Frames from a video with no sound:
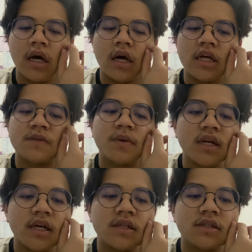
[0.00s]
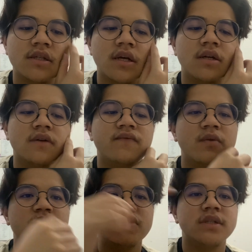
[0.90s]
experience
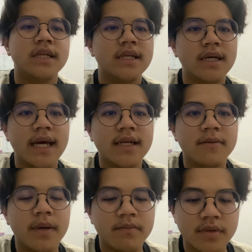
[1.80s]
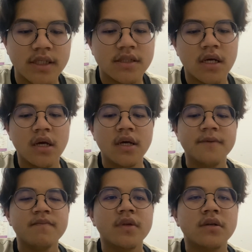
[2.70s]
for both leader and the members.
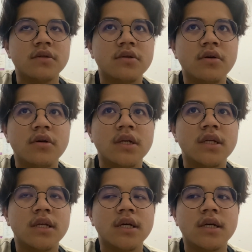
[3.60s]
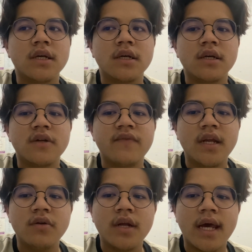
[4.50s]
So the
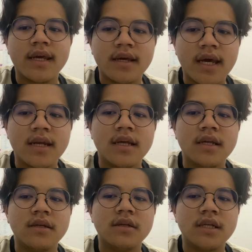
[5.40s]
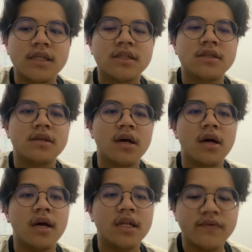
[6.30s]
value that I get in this
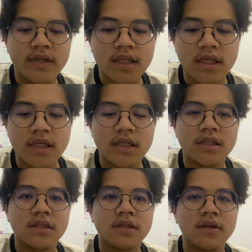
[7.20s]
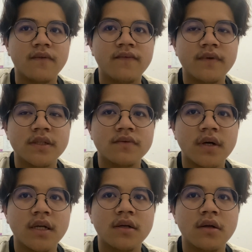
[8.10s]
activity is, first
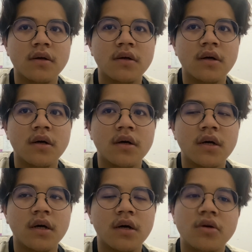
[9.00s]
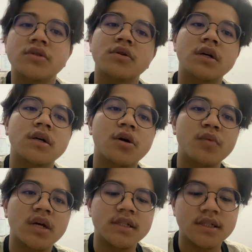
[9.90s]
one, also a
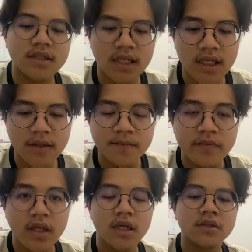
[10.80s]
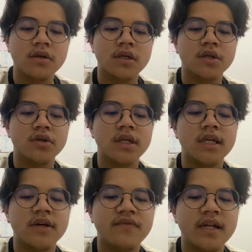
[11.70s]
communication skill. So a good
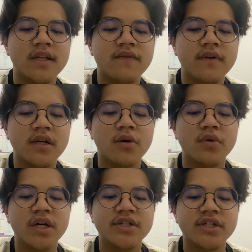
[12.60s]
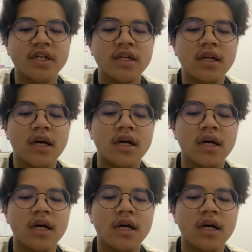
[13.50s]
leader effectively communication